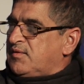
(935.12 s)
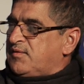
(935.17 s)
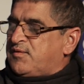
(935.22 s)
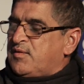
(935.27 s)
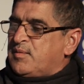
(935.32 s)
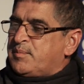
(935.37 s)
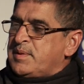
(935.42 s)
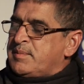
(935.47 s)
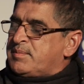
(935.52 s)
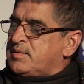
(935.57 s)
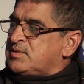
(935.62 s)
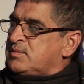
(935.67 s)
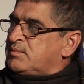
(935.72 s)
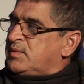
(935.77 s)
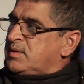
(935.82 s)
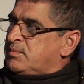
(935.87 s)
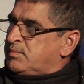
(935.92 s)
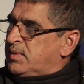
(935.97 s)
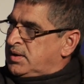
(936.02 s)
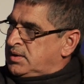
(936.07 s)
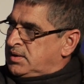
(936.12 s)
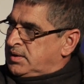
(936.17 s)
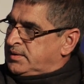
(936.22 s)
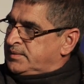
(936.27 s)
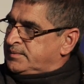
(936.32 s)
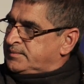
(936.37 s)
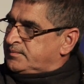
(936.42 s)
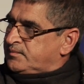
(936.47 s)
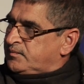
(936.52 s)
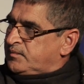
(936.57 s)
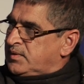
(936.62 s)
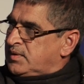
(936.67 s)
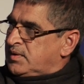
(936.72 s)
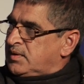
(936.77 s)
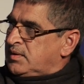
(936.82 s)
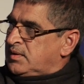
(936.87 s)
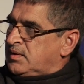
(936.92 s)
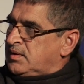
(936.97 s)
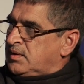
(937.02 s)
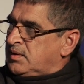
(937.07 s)
for people to make money,
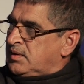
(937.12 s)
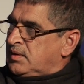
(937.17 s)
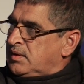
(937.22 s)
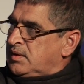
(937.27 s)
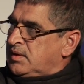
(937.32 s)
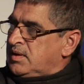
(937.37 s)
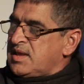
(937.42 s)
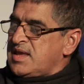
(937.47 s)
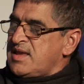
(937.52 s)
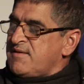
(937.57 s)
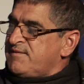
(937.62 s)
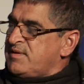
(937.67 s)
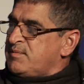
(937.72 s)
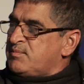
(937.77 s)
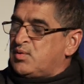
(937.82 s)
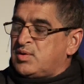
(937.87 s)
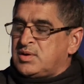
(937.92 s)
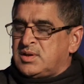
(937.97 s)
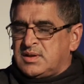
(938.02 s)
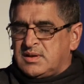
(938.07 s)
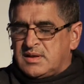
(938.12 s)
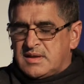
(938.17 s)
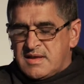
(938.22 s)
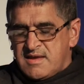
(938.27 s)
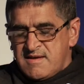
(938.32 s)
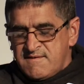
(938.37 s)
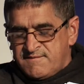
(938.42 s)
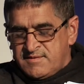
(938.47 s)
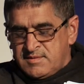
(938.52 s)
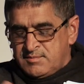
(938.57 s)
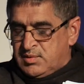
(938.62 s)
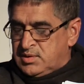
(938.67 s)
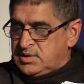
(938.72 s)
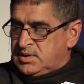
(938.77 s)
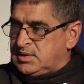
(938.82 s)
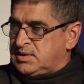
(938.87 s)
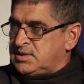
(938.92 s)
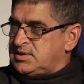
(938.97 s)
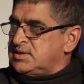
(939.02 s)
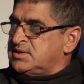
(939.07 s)
everybody
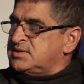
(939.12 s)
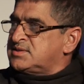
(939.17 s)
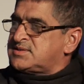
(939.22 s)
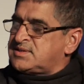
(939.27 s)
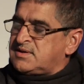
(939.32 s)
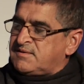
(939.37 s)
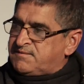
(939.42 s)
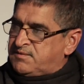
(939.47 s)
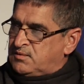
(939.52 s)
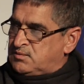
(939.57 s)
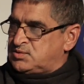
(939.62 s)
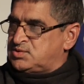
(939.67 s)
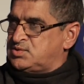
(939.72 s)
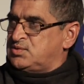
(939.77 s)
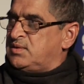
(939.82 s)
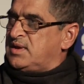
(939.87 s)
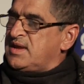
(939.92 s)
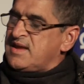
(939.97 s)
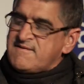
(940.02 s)
in the industry phones you.